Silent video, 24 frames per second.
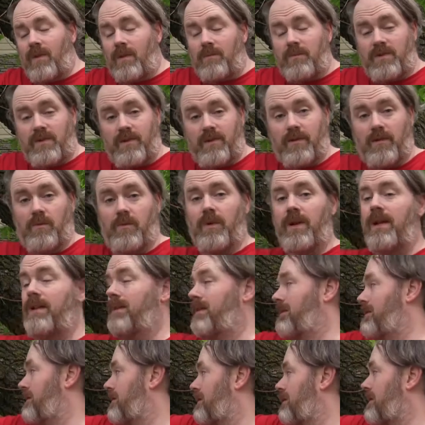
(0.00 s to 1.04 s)
I'm still gonna win,
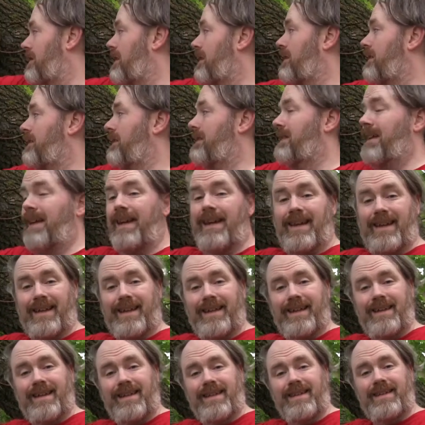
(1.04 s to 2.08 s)
and you're not gonna take
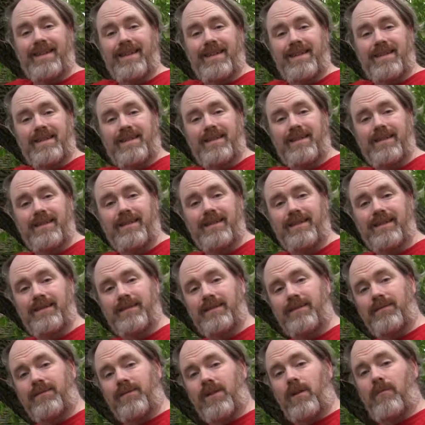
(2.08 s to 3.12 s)
this
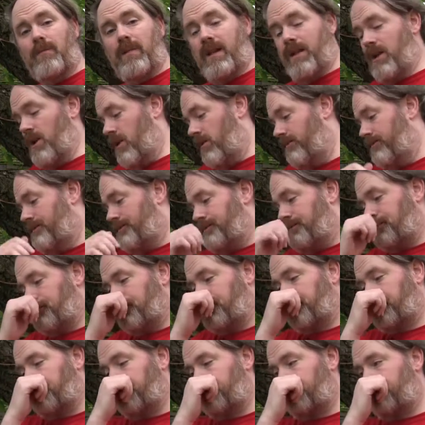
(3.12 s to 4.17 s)
from me, no.
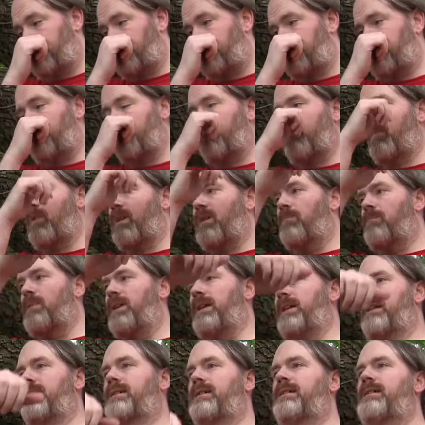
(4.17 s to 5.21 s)

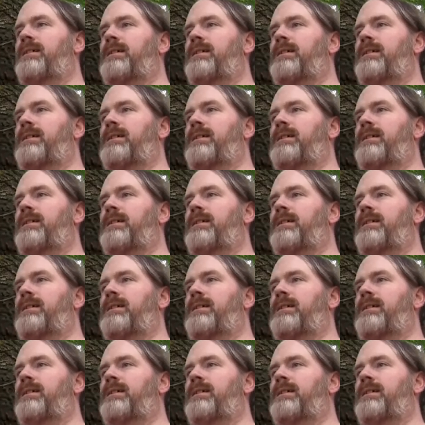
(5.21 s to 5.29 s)
But